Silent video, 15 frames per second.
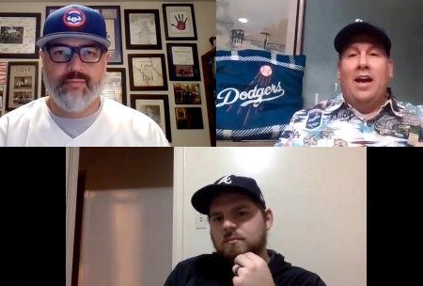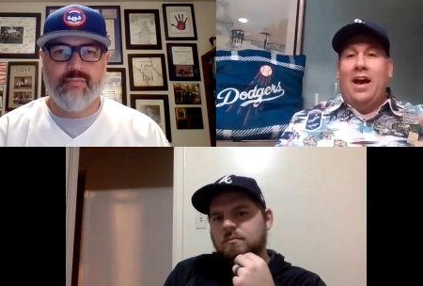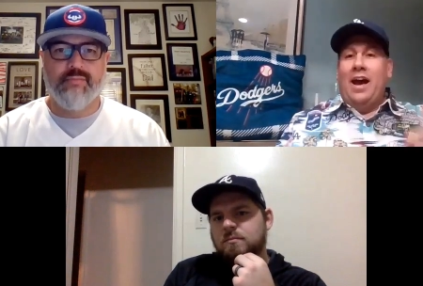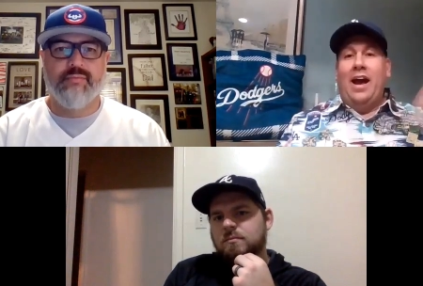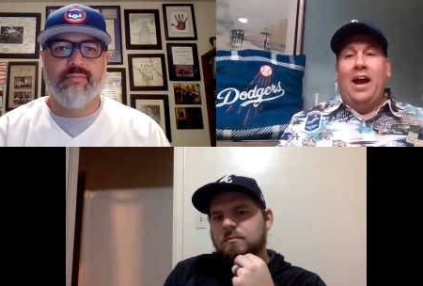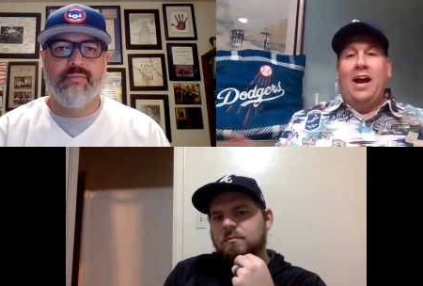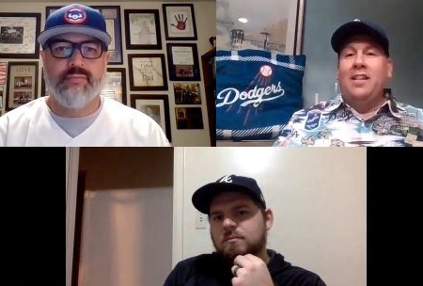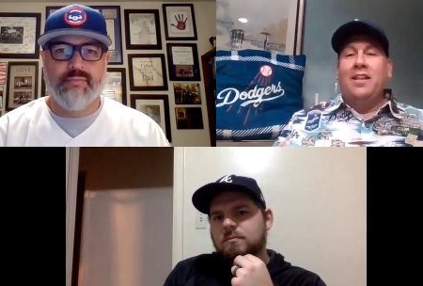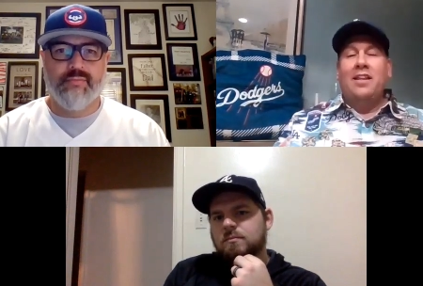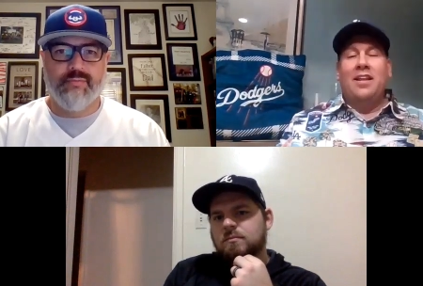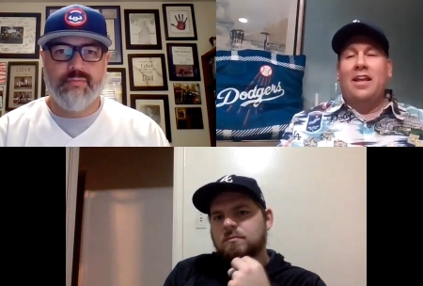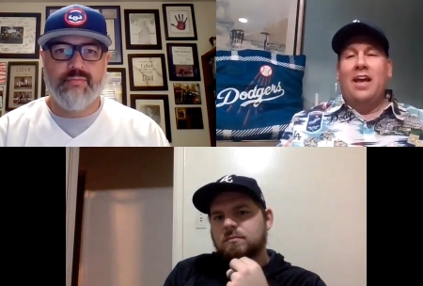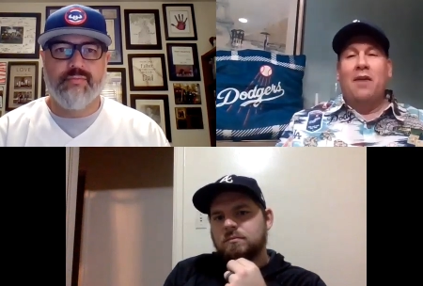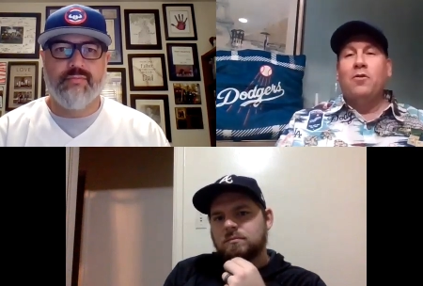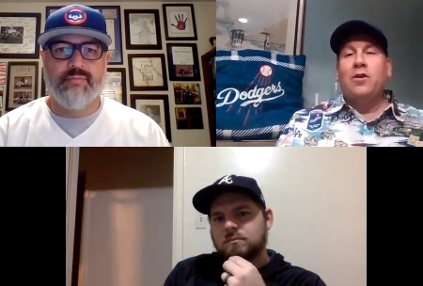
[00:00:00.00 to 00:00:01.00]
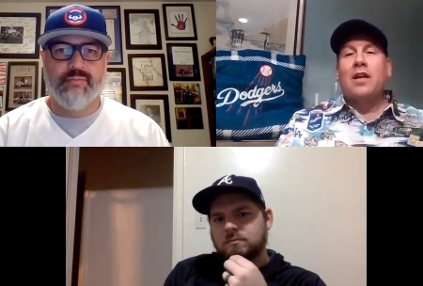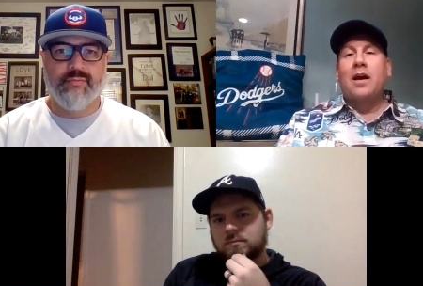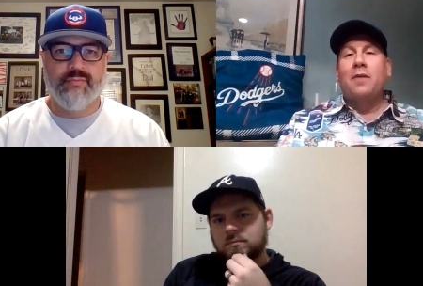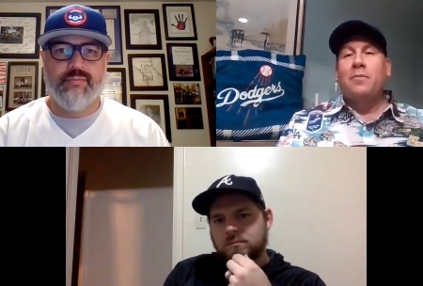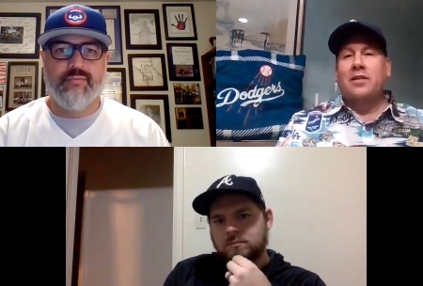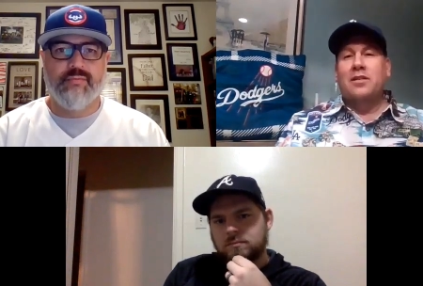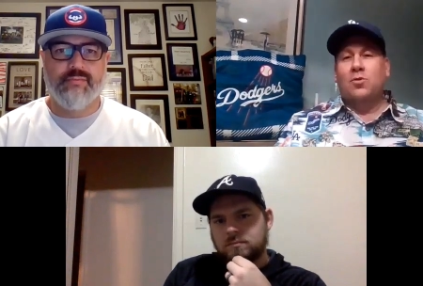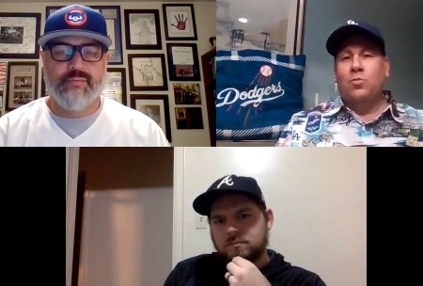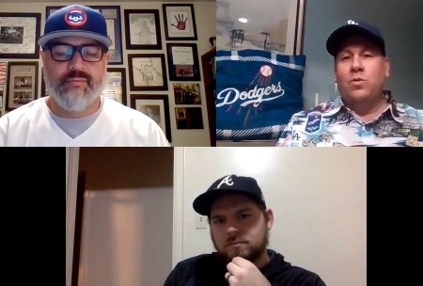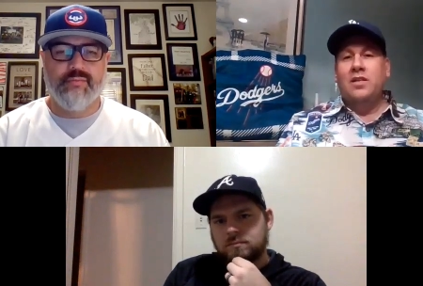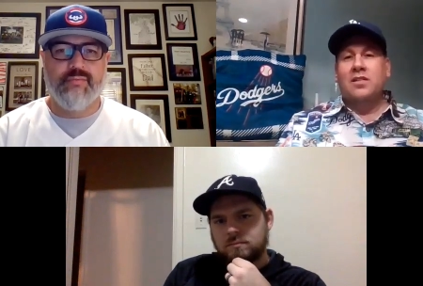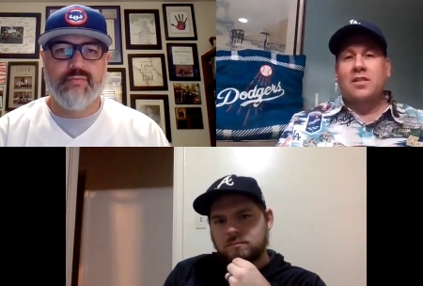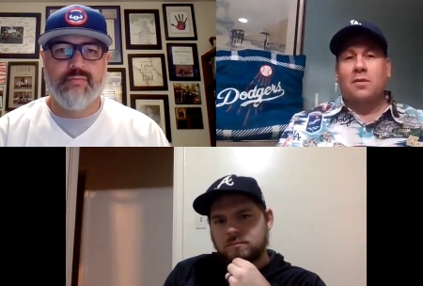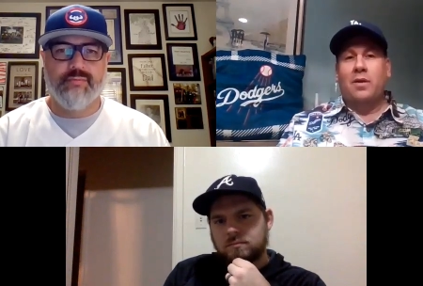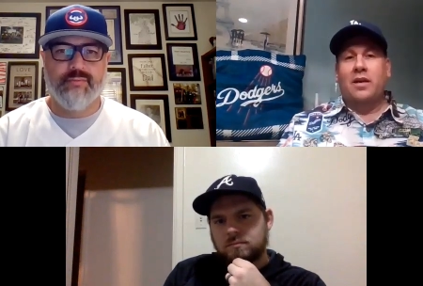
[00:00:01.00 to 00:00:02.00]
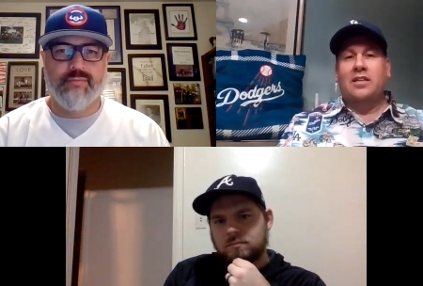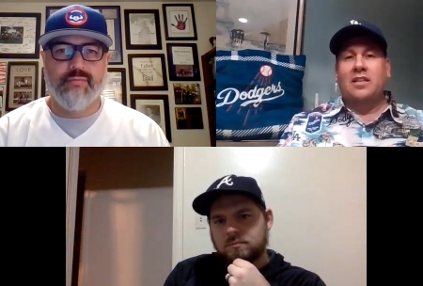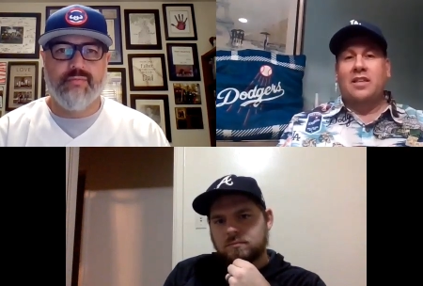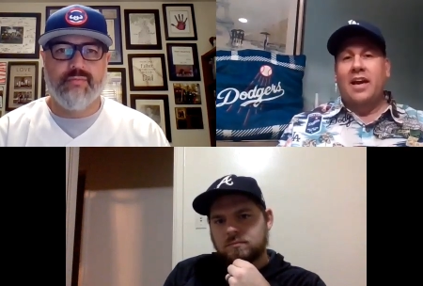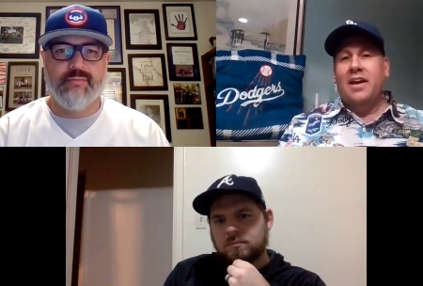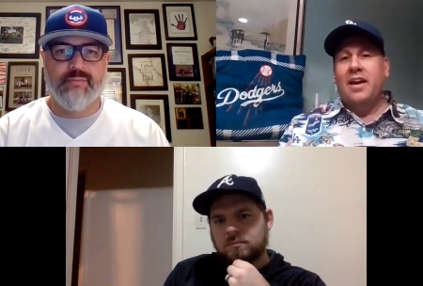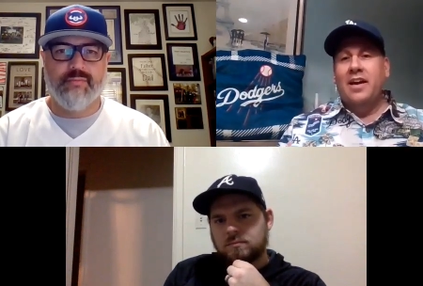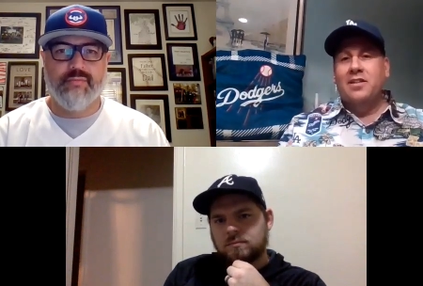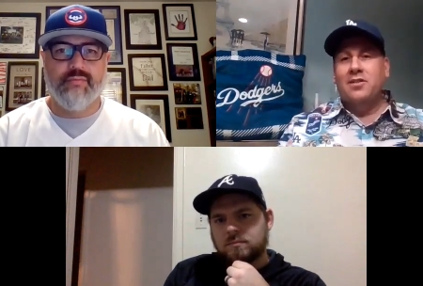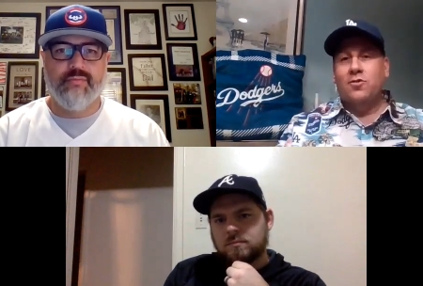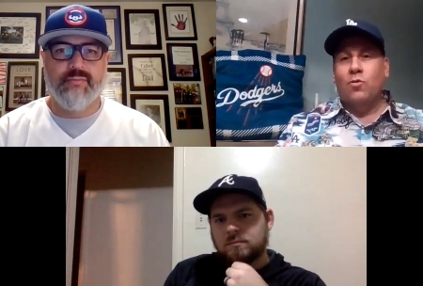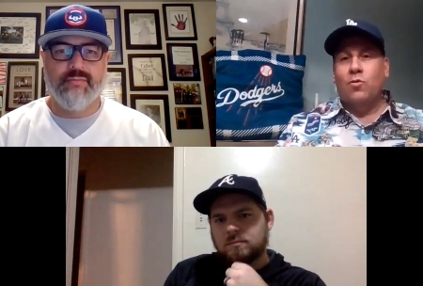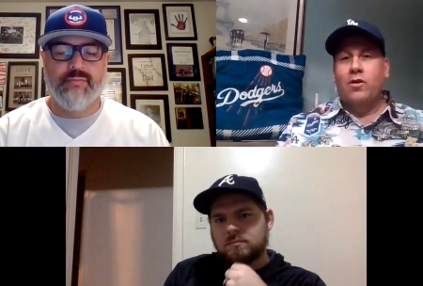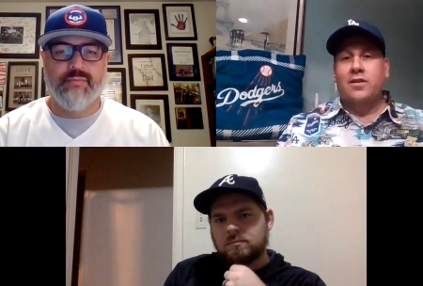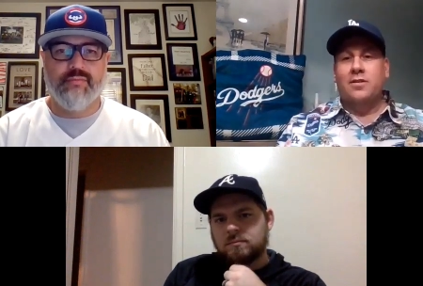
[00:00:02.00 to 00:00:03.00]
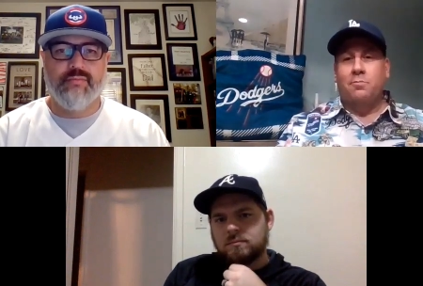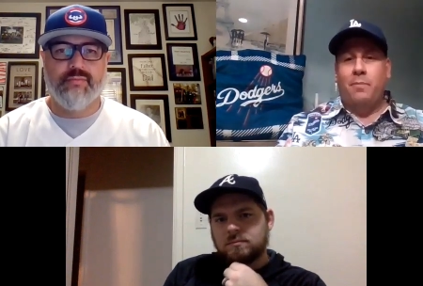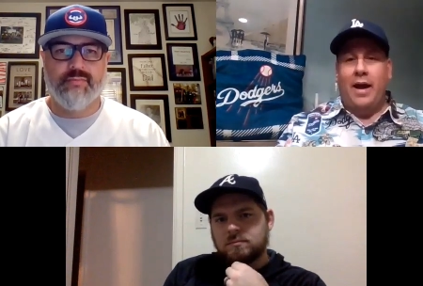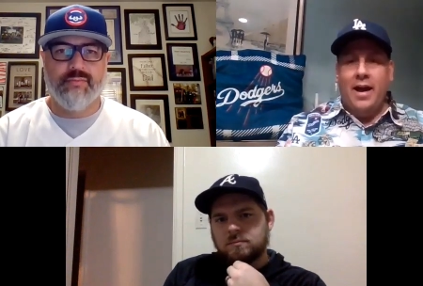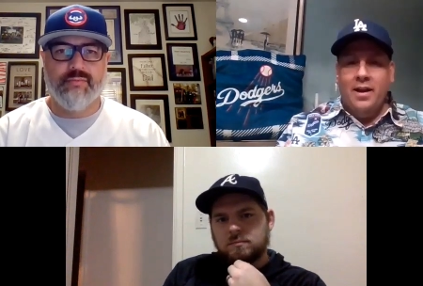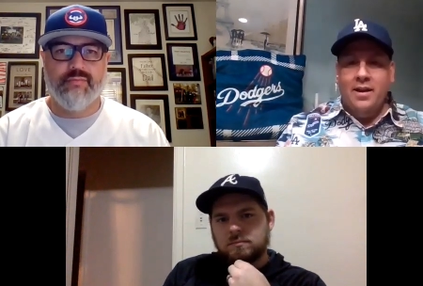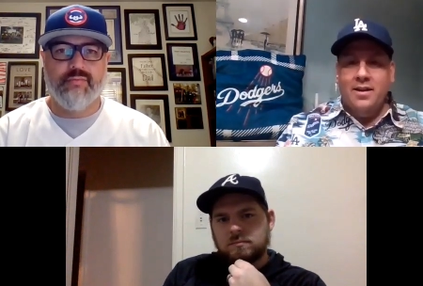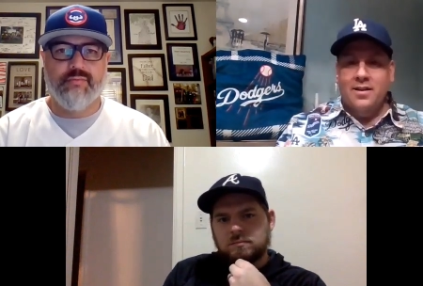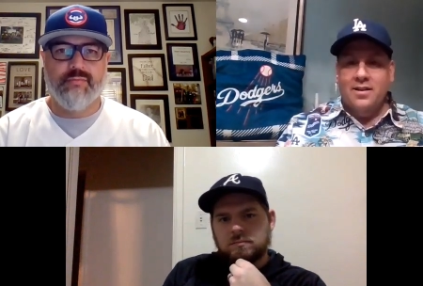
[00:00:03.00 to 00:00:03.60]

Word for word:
Speaker 1: I every time he swings, I'm like, did that guy just throw out his back?